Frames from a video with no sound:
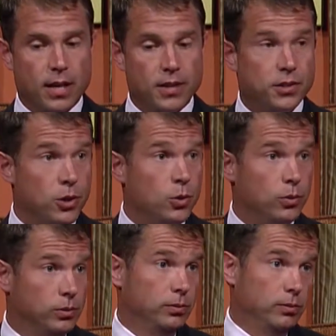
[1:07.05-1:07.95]
Uh, two,
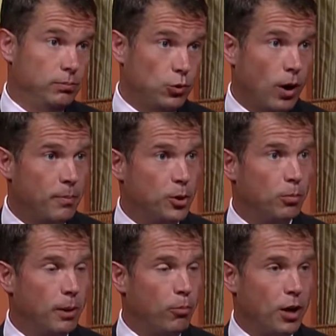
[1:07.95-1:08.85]
dropping your
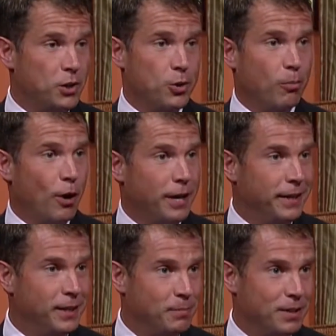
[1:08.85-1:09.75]
blood pressure and breaking
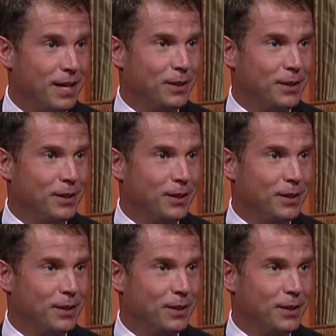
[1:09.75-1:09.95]
a hip's not